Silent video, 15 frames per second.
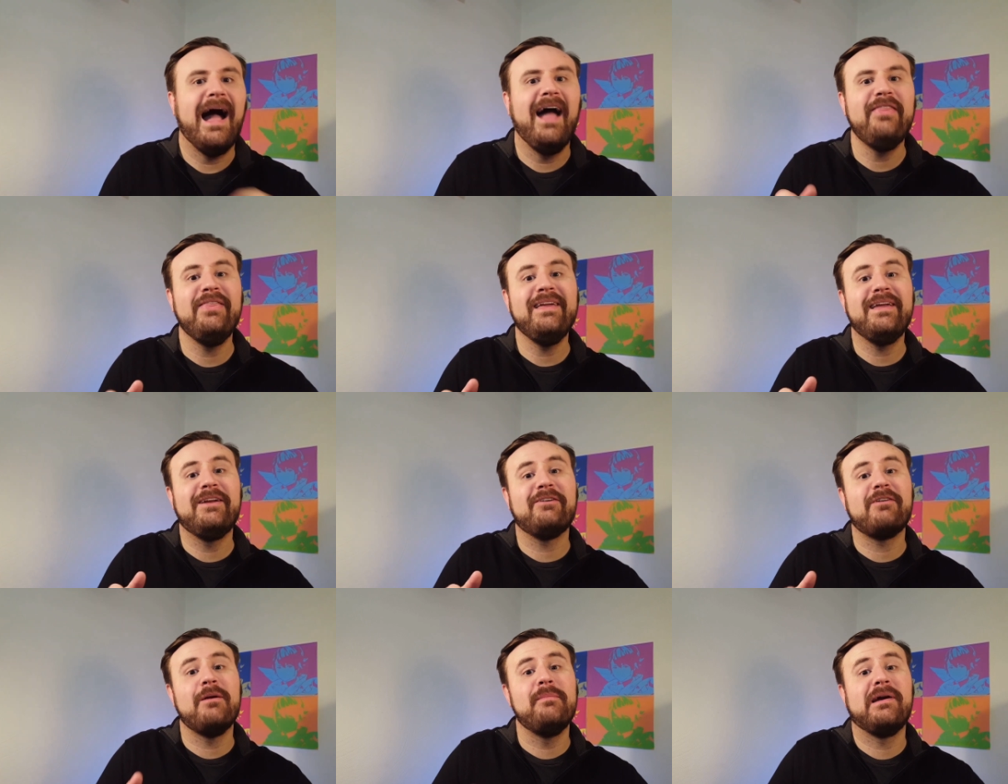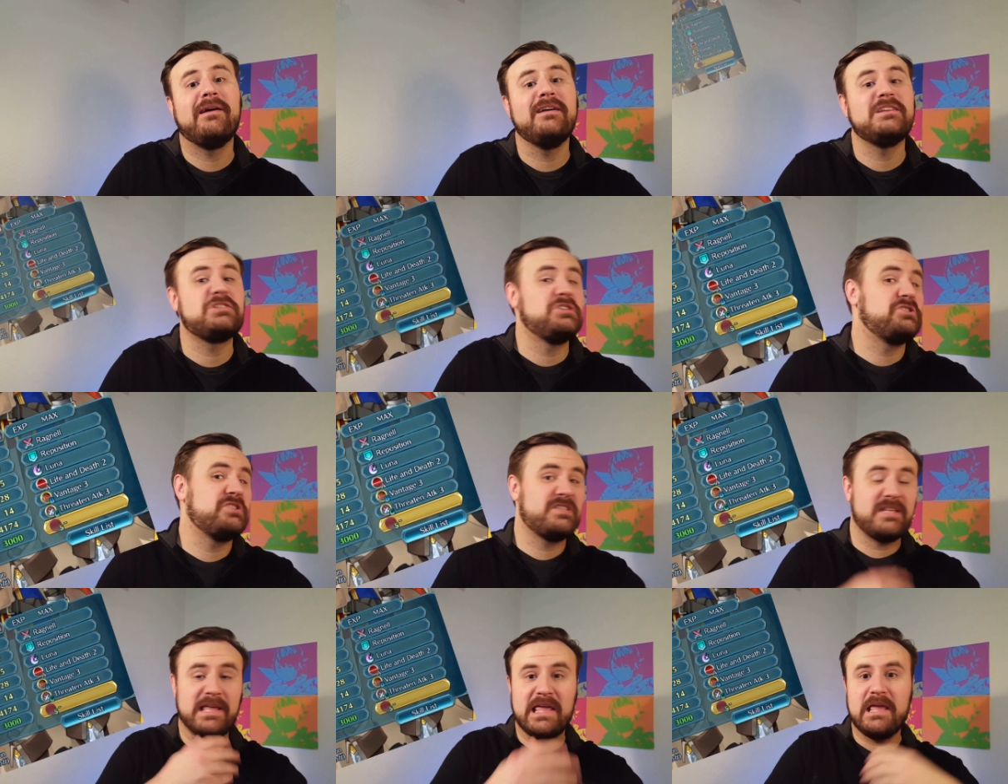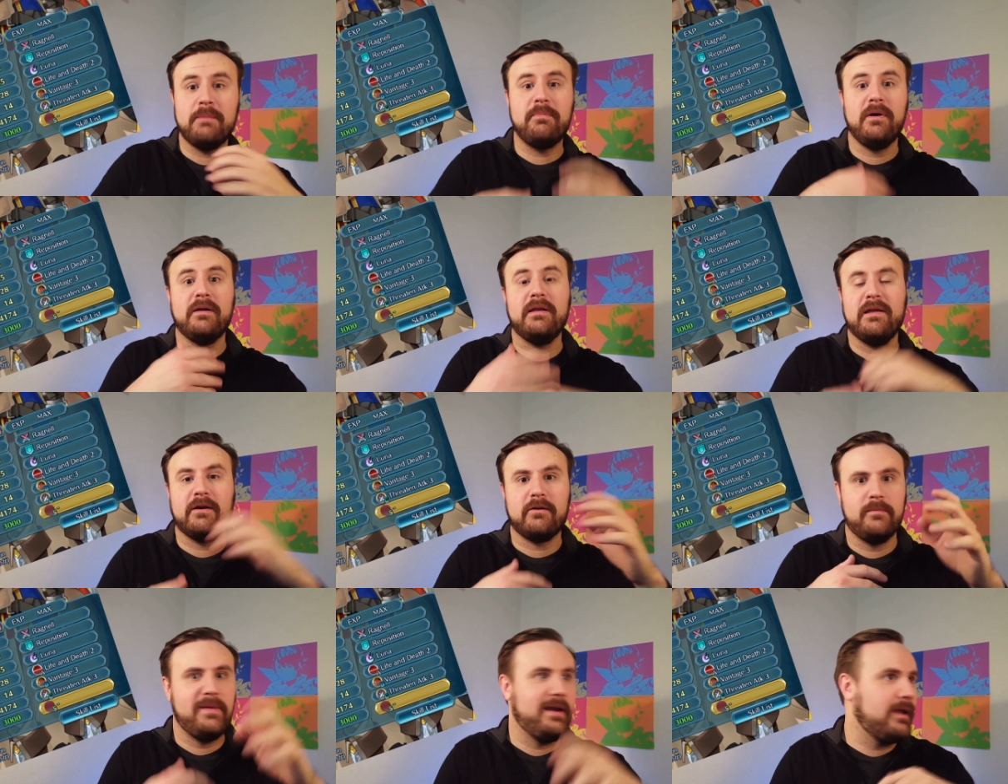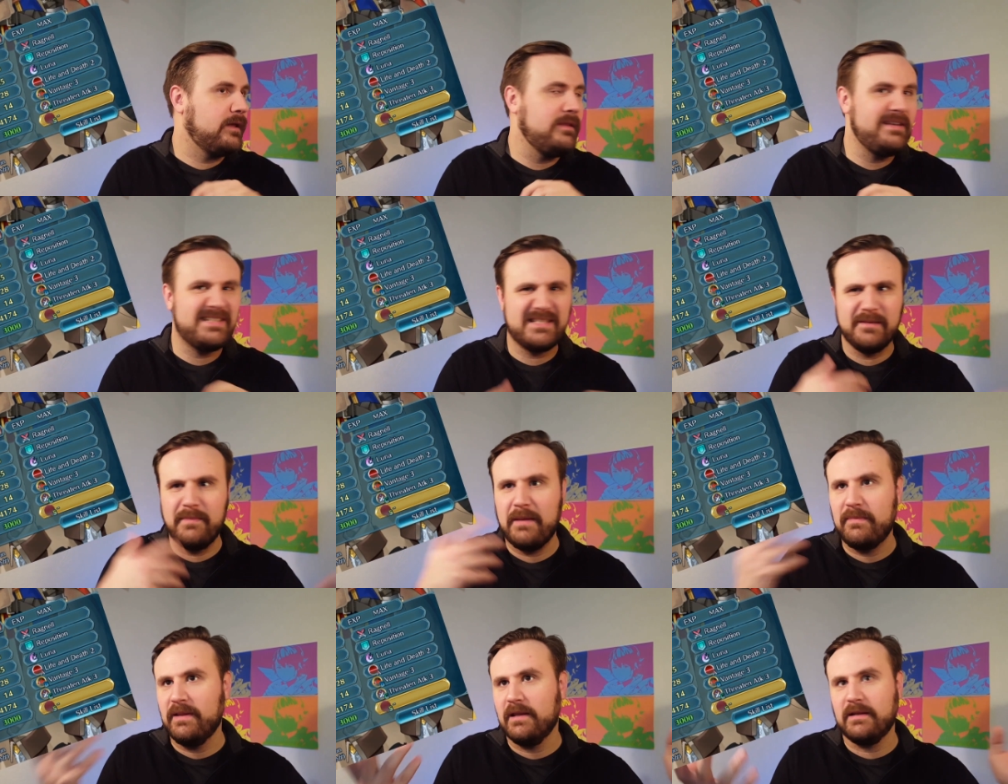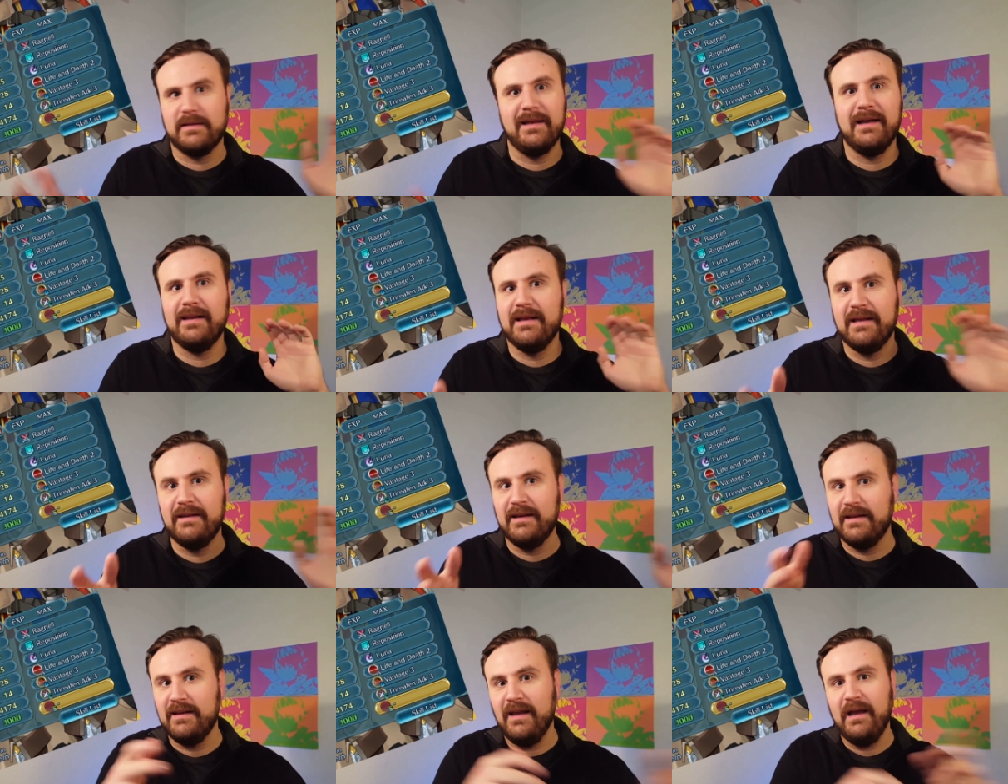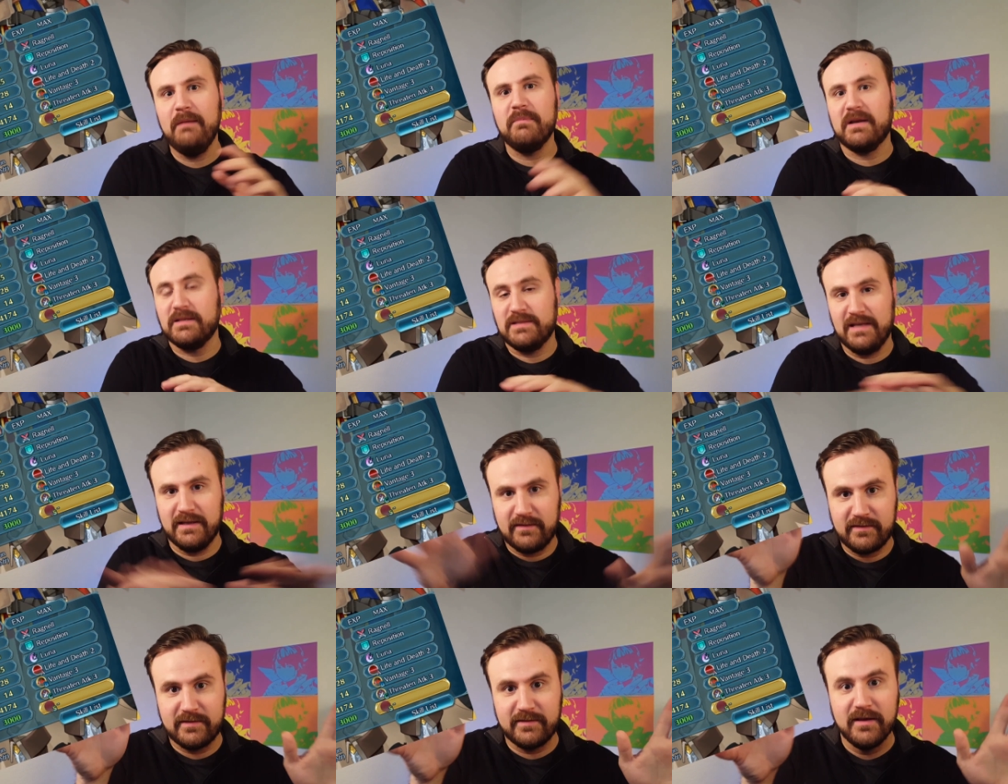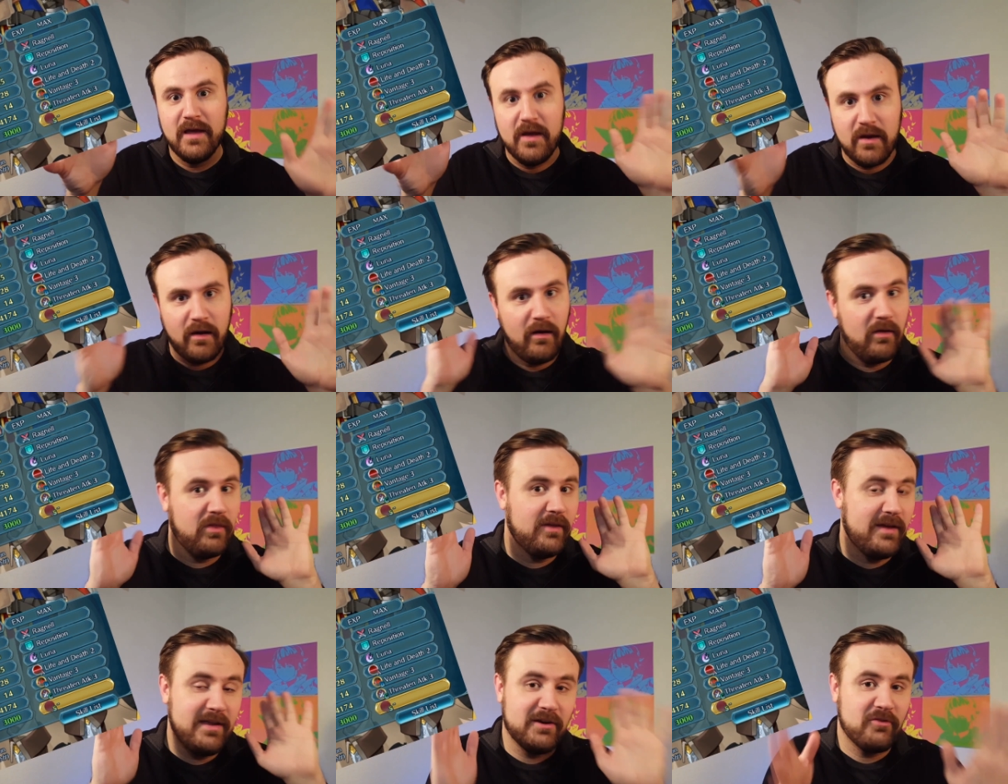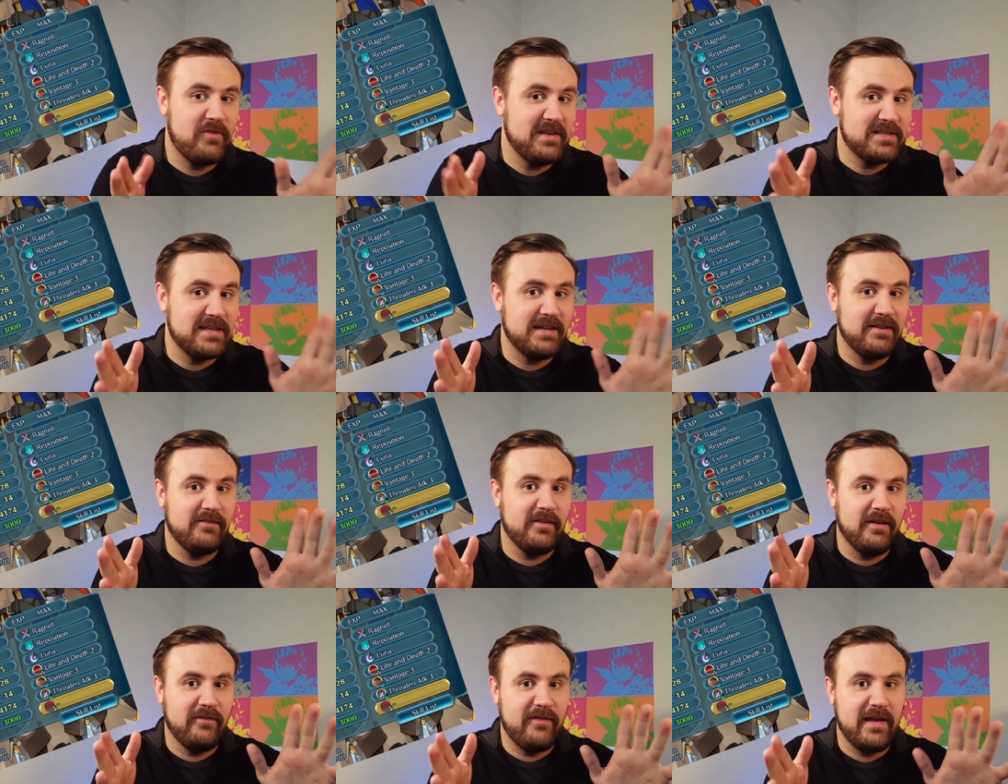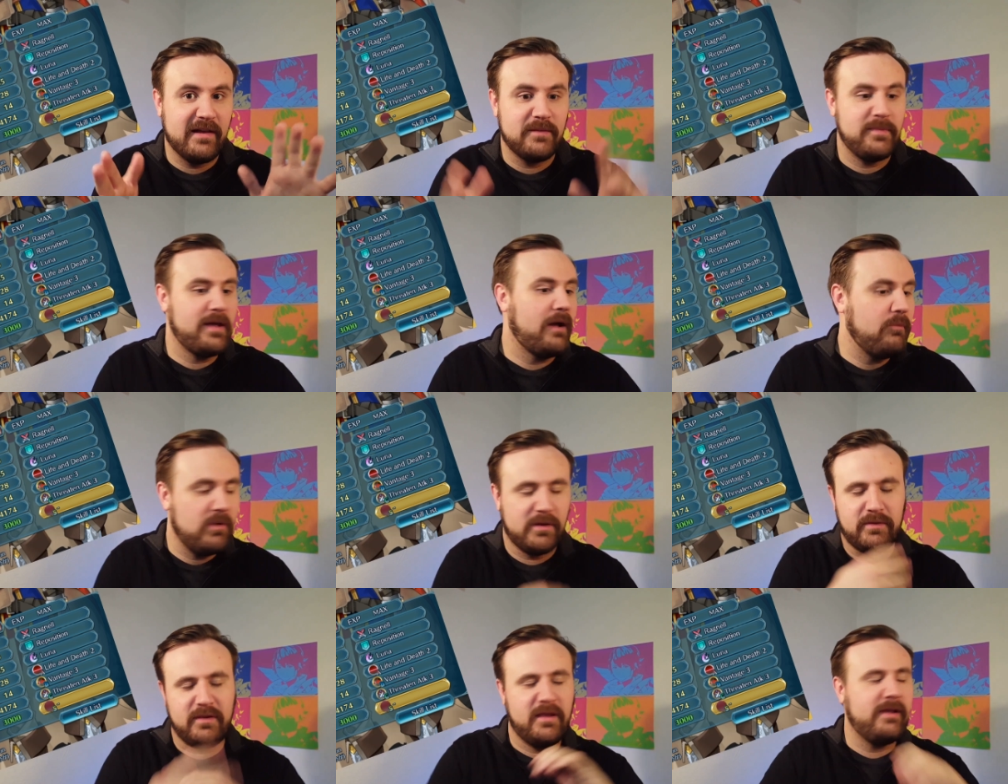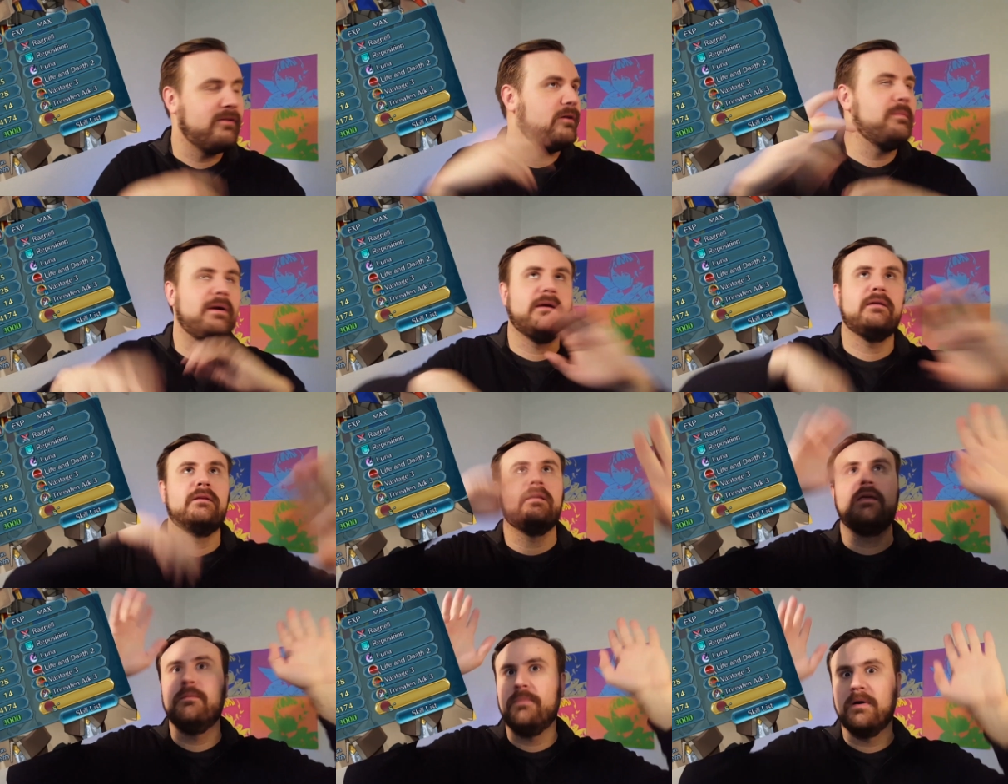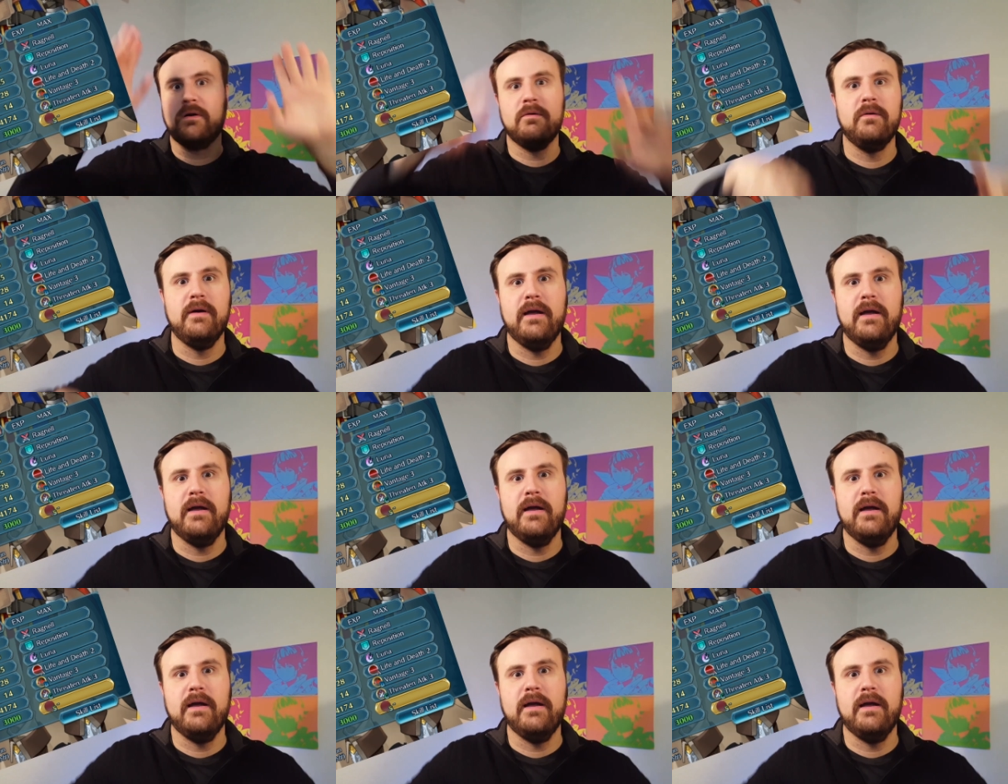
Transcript: I think Hero Merit should just keep on incrementing, at least to maybe like 9999 because that's all the interface can affect, but I want Hero Merit to keep on